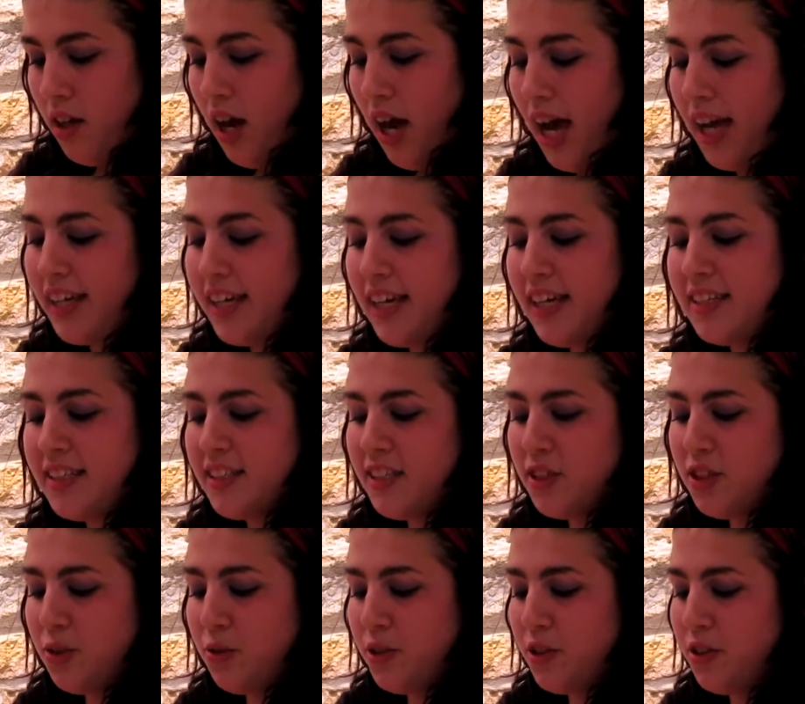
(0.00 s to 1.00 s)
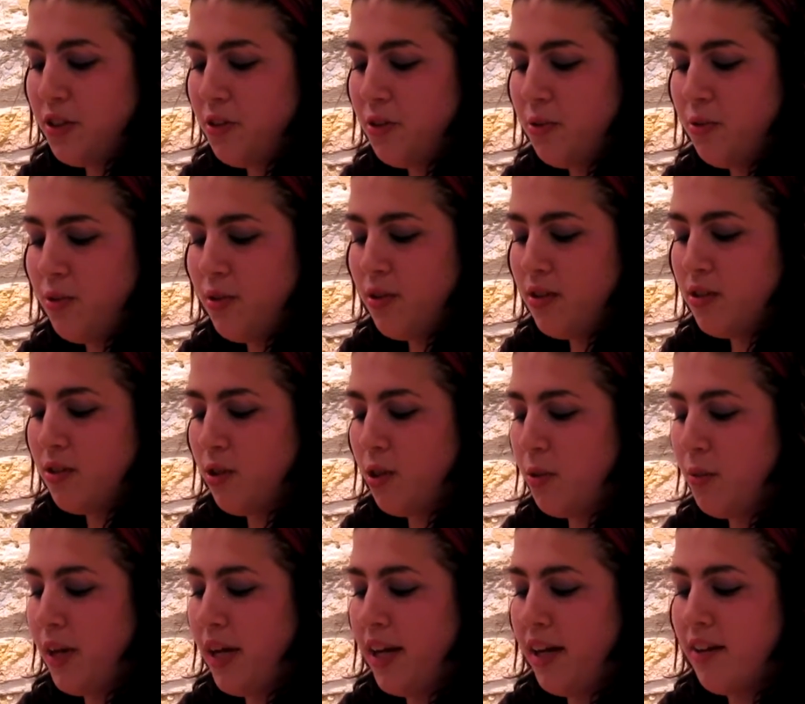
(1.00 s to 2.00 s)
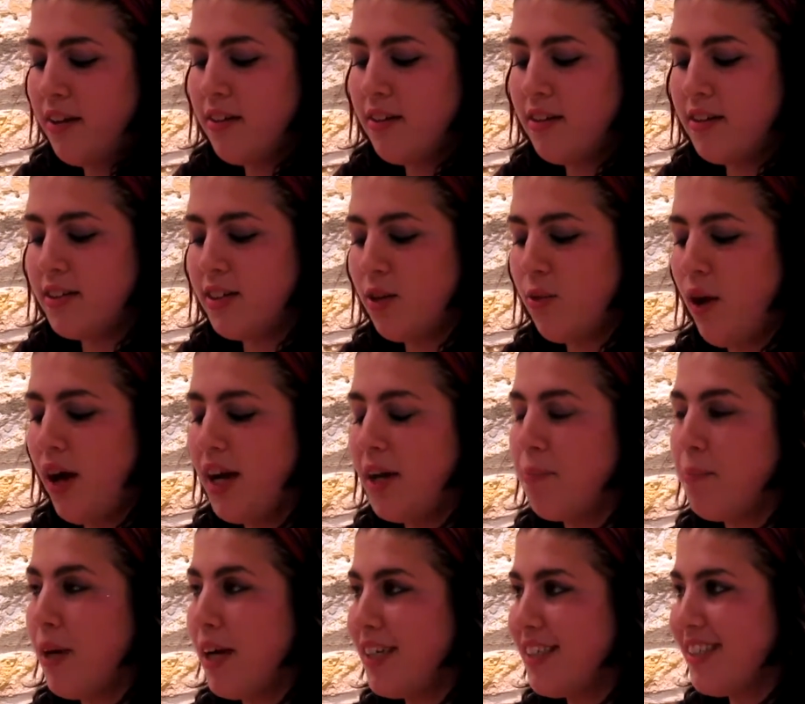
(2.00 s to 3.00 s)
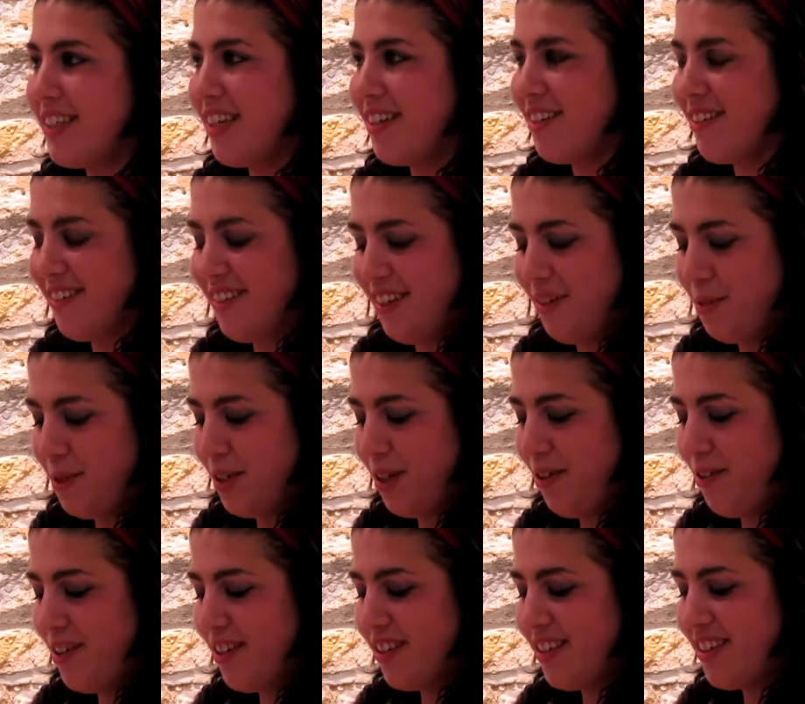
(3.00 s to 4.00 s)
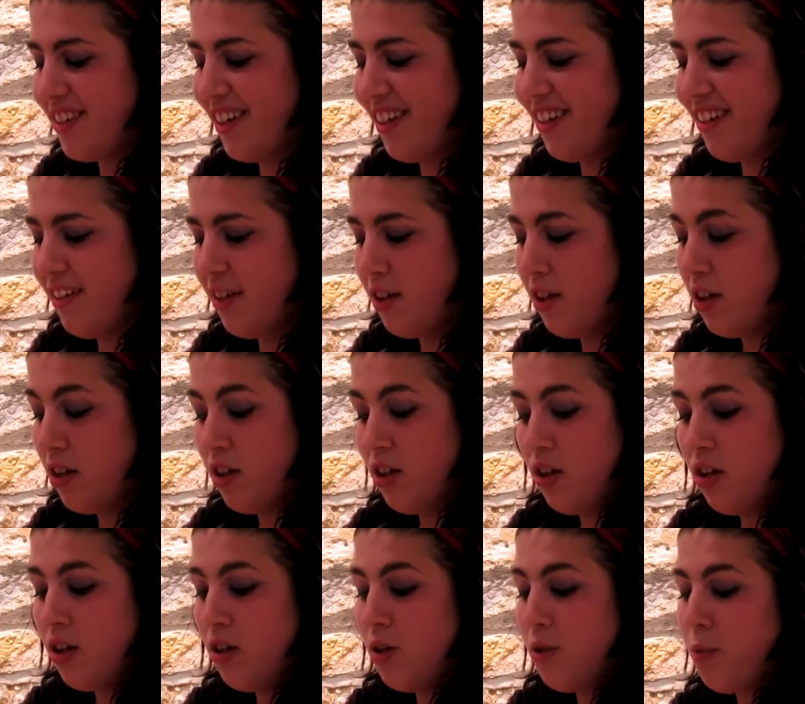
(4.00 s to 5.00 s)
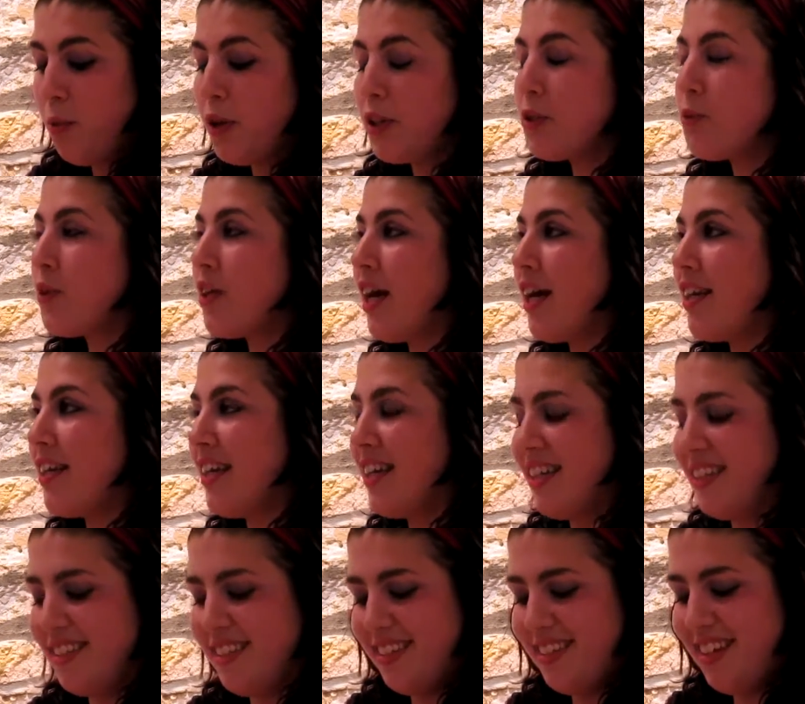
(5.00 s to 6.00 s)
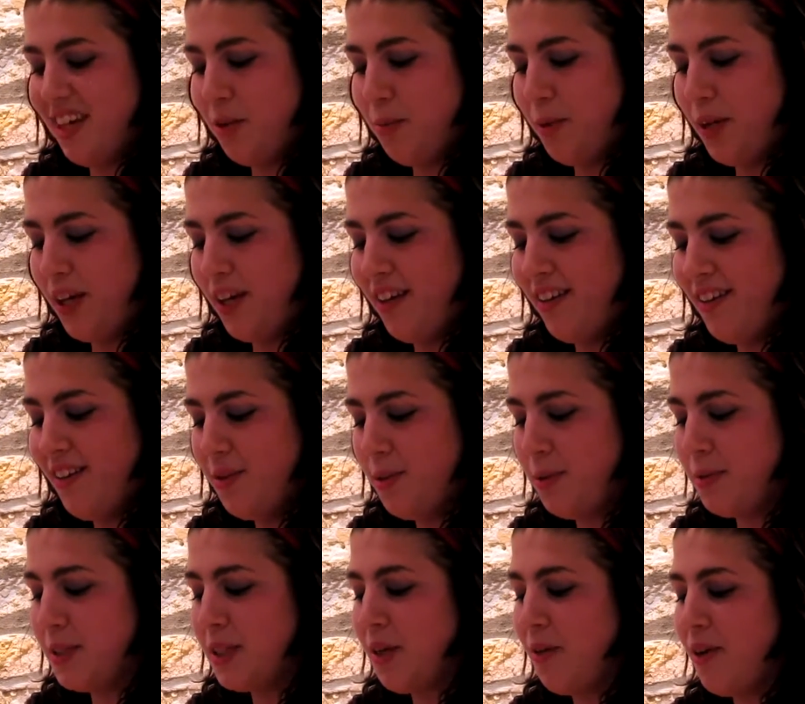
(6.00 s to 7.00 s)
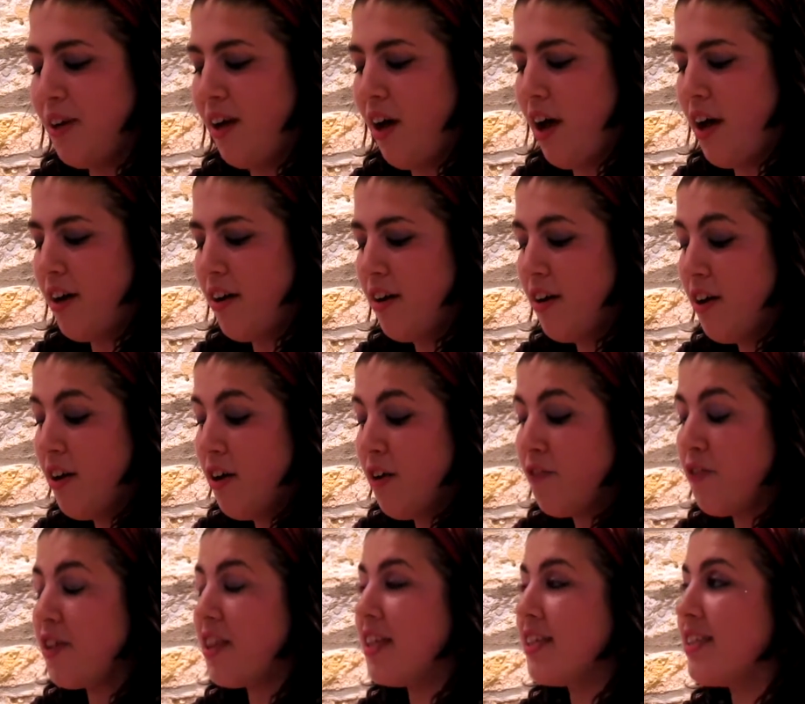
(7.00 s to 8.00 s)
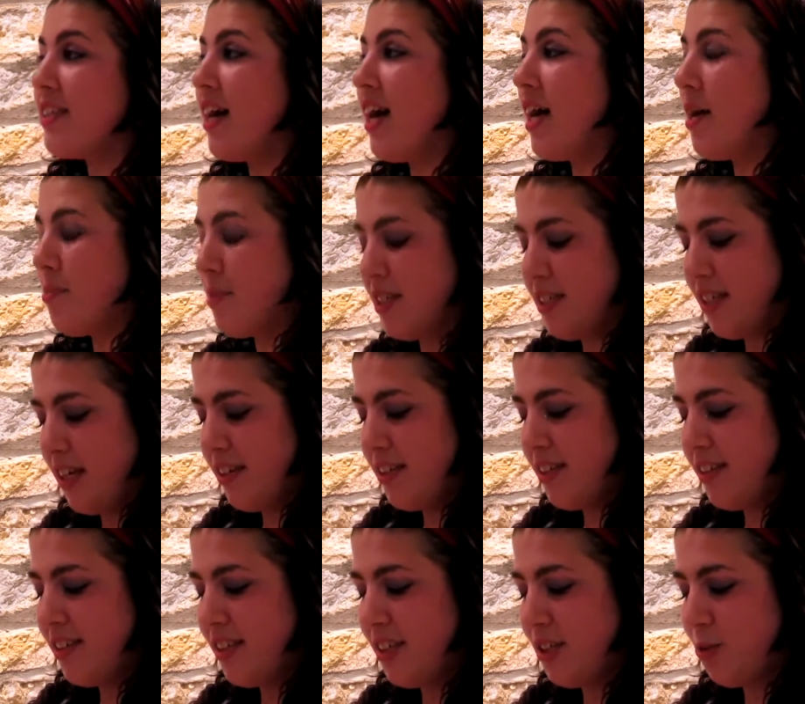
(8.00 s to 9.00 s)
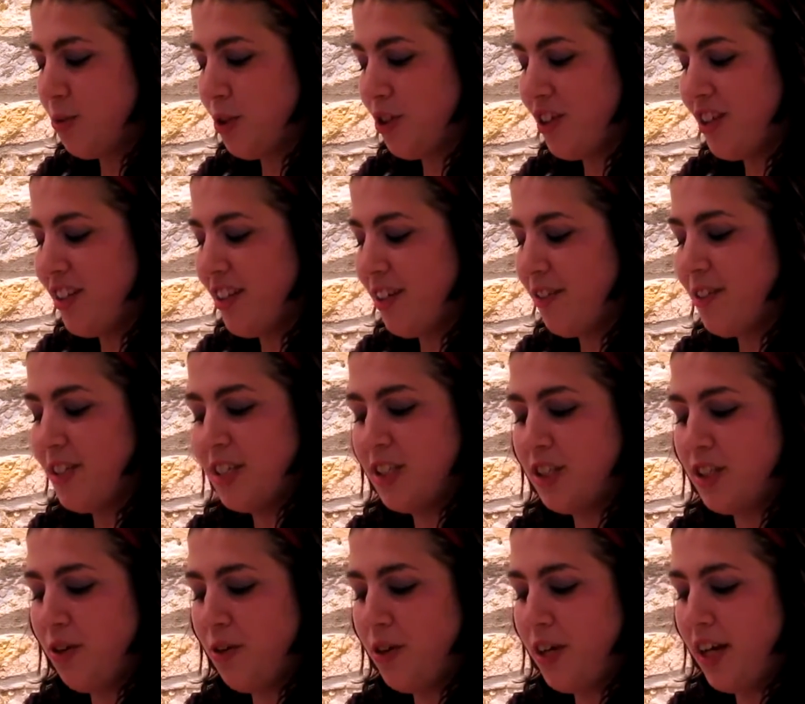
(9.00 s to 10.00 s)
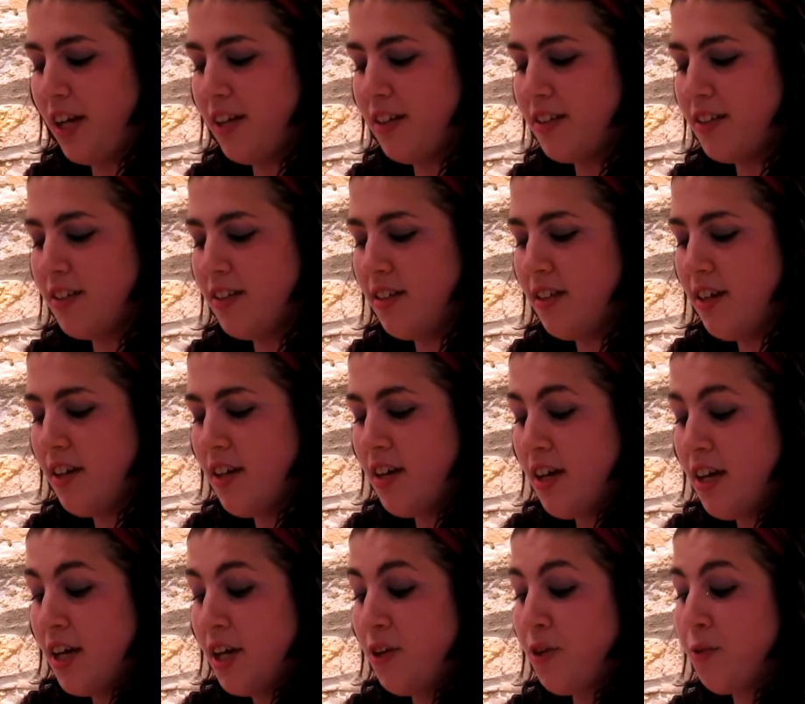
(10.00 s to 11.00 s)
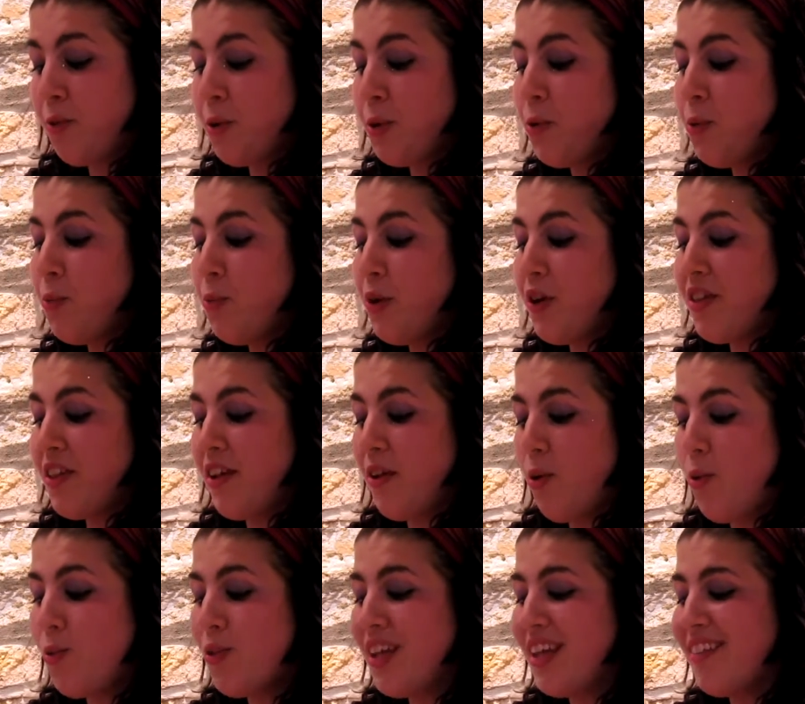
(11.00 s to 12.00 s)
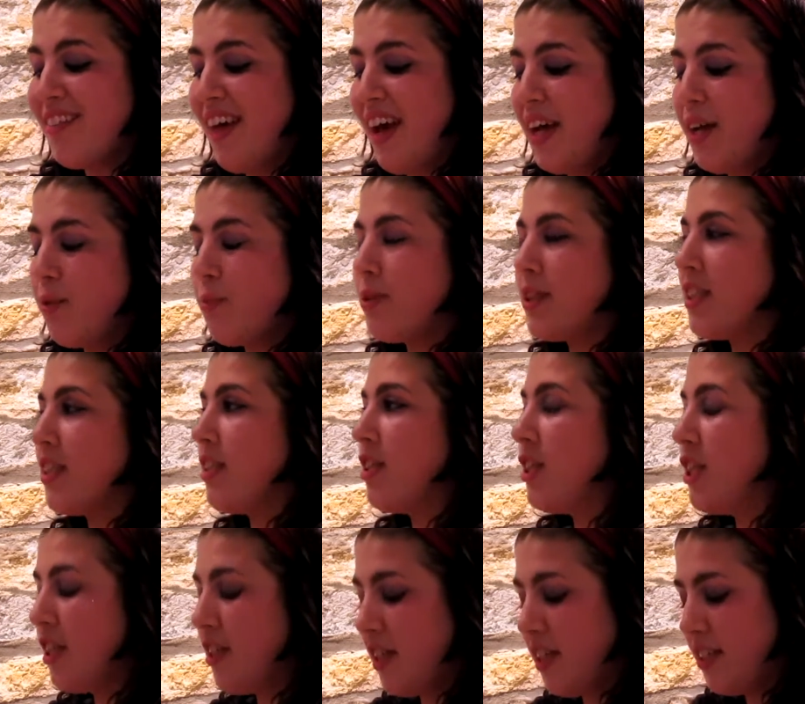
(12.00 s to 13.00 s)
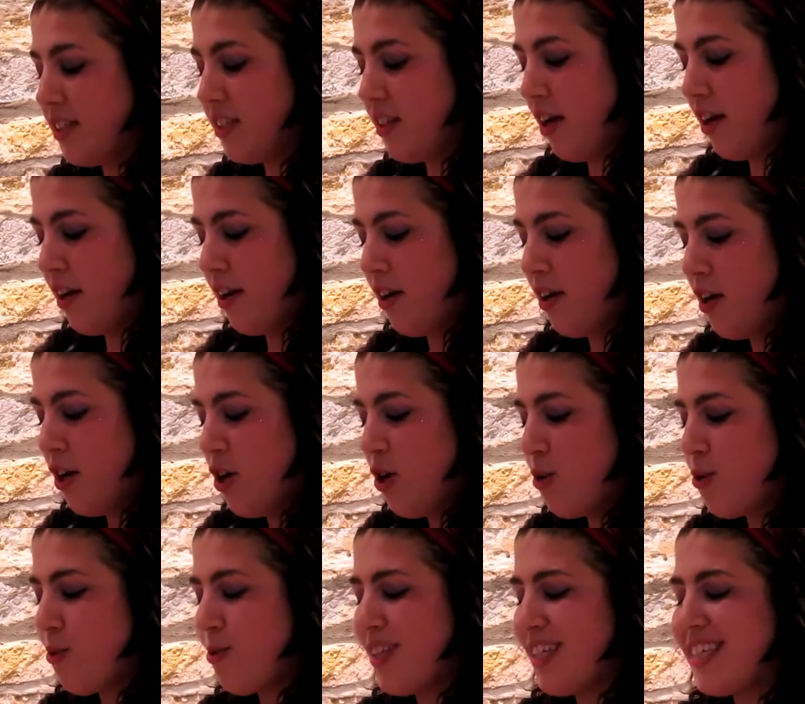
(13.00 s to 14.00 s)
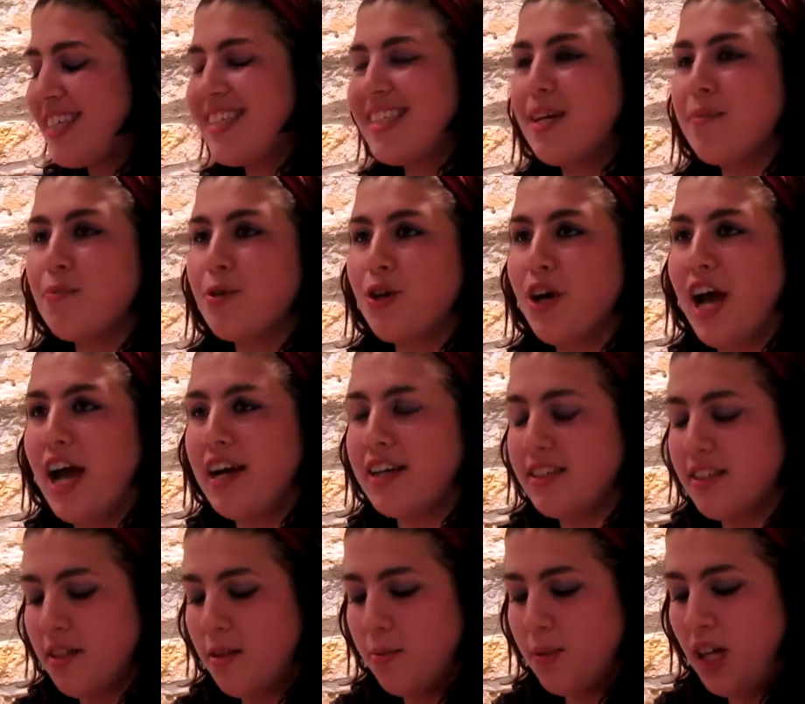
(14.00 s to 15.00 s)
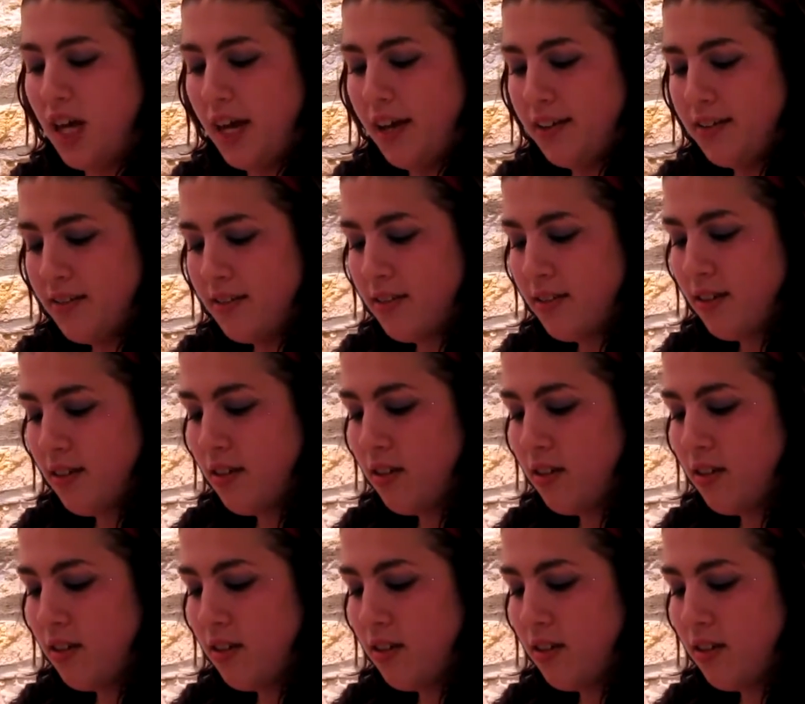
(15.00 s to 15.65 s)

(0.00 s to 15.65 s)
I gazed into a new doorway as a quiet bystander that would go unseen. Words were not needed to tell me what was going on, for this time the sentences were clearly showcased. In a room where the only light was the chilling sun through the slim cracks of the blinds.